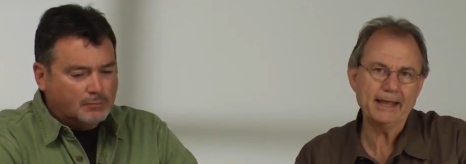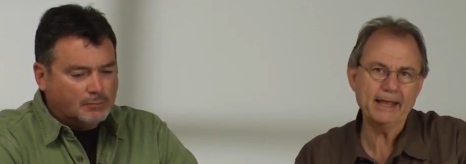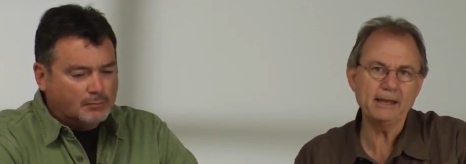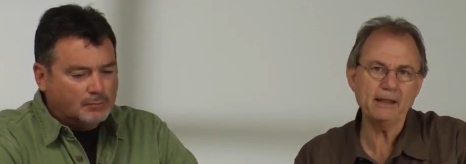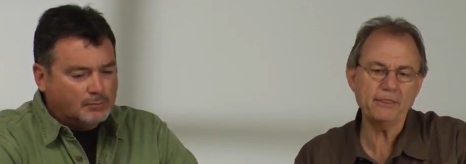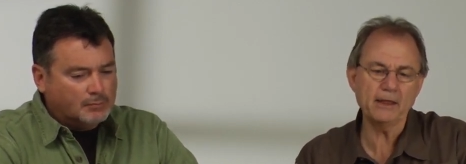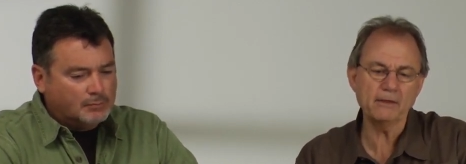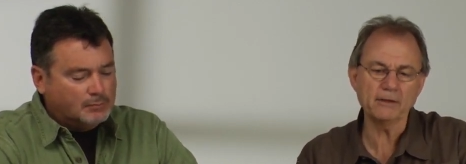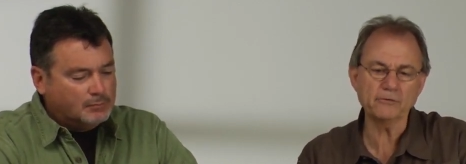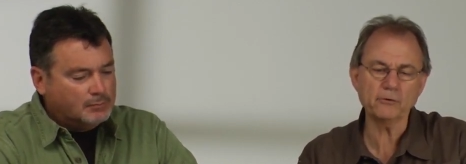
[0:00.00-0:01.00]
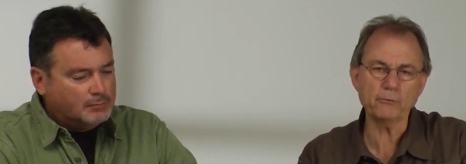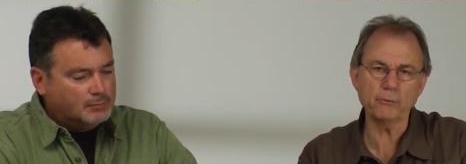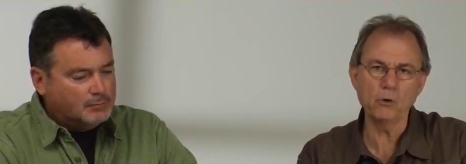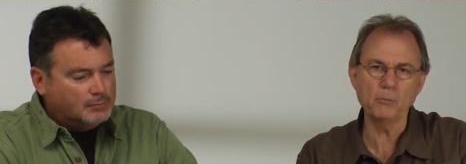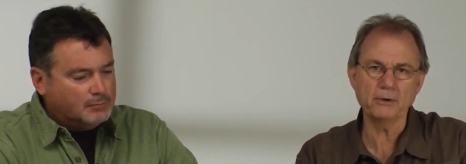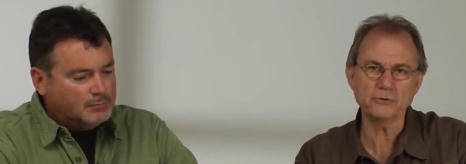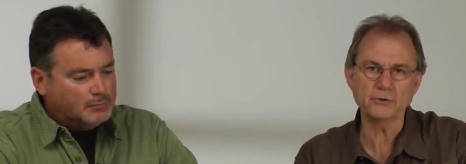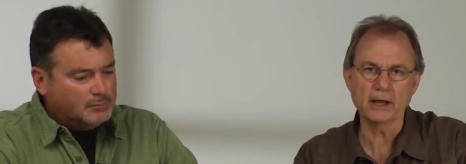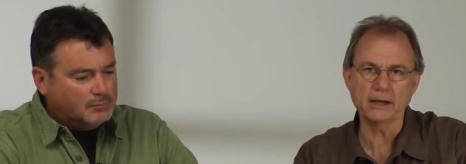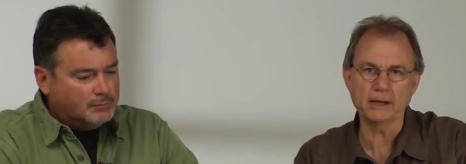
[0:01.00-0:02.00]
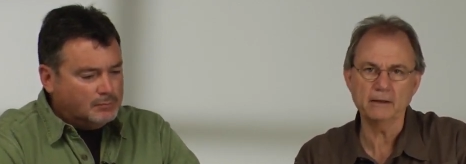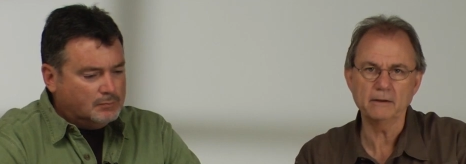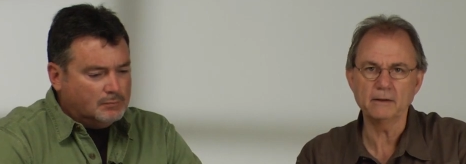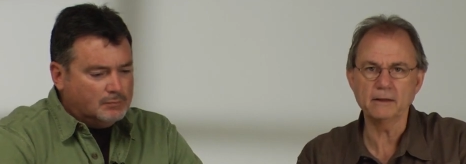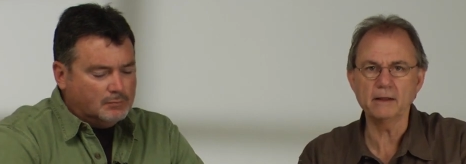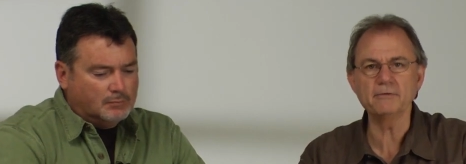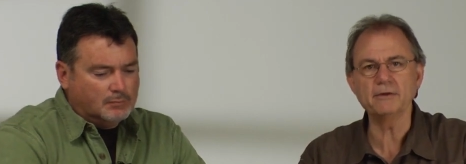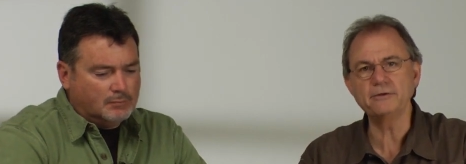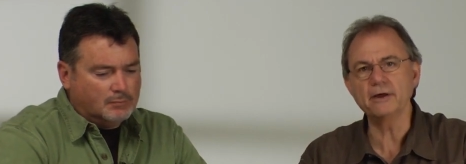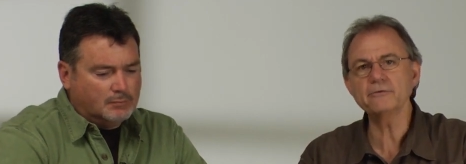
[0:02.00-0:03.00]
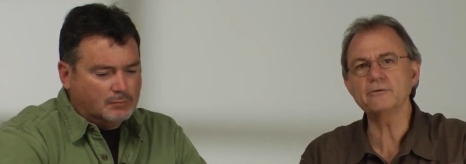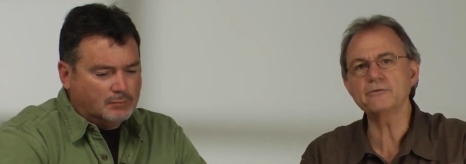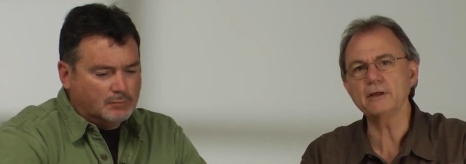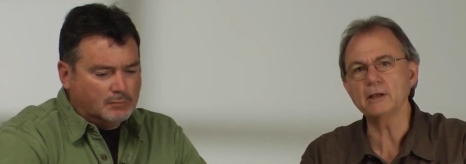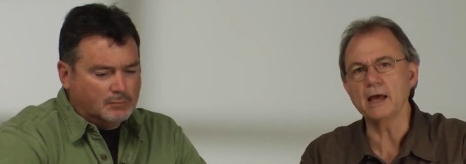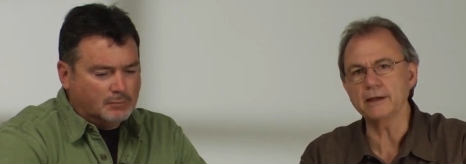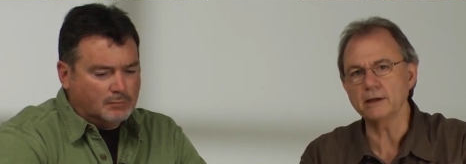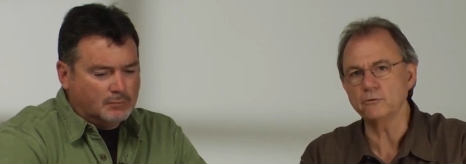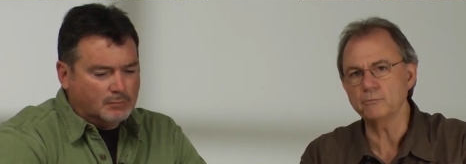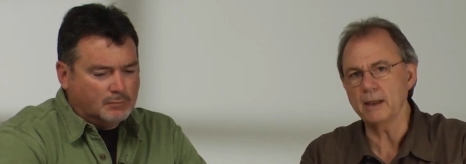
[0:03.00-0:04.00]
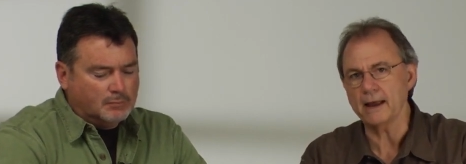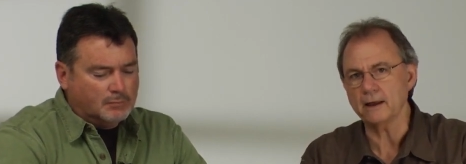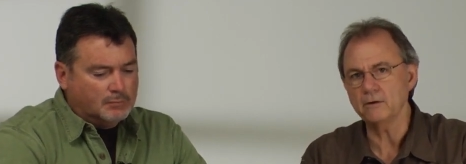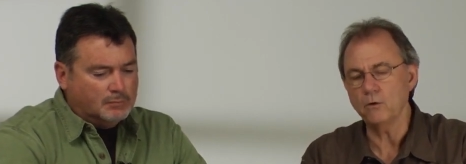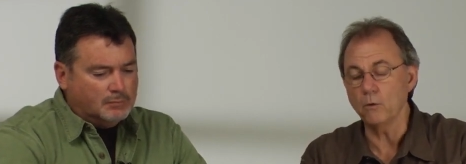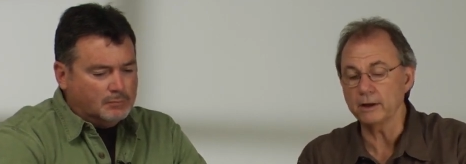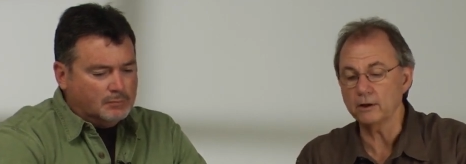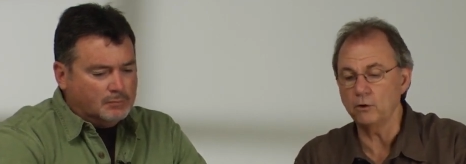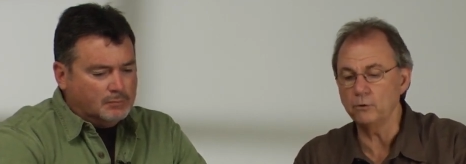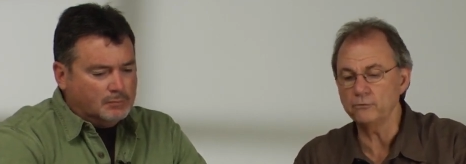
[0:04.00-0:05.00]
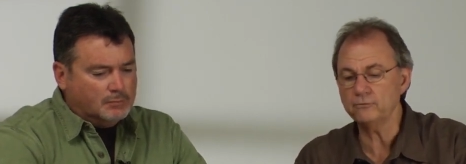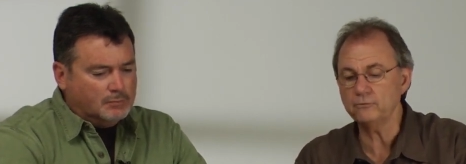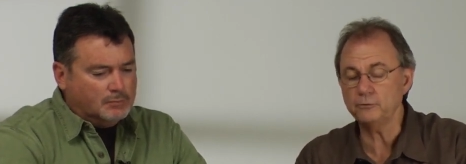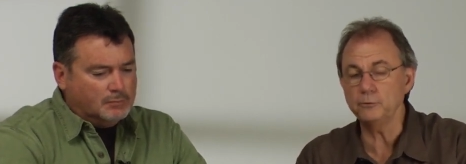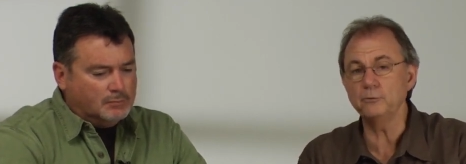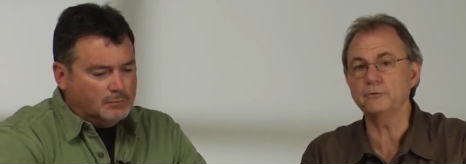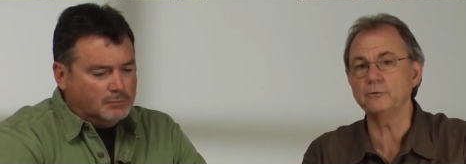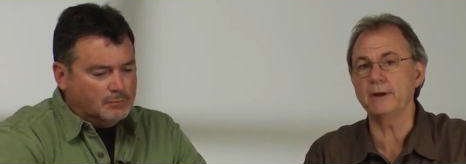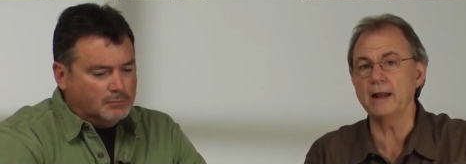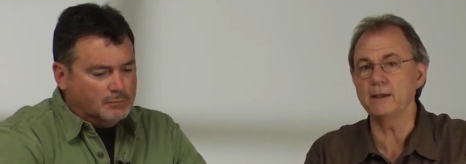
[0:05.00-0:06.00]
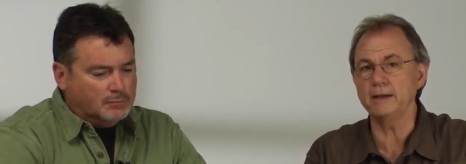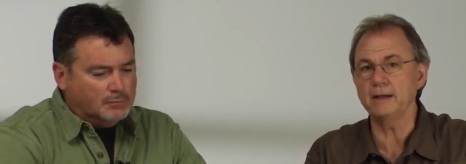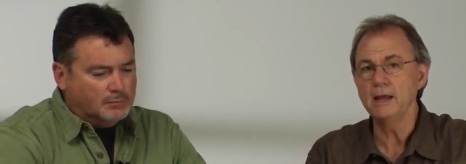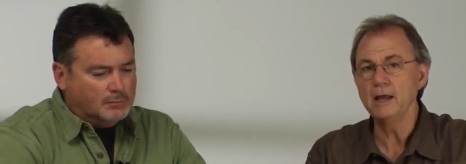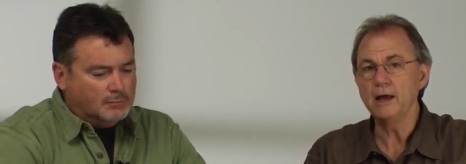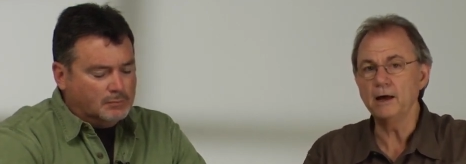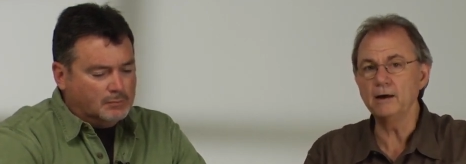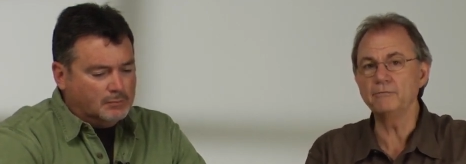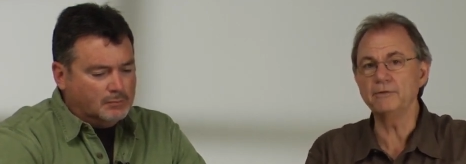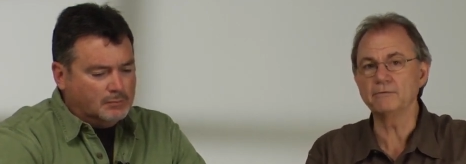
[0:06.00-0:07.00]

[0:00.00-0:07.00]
Speaker 1: anything that's chrome and shiny, if it doesn't see light, it goes black, or it goes to the tonality of the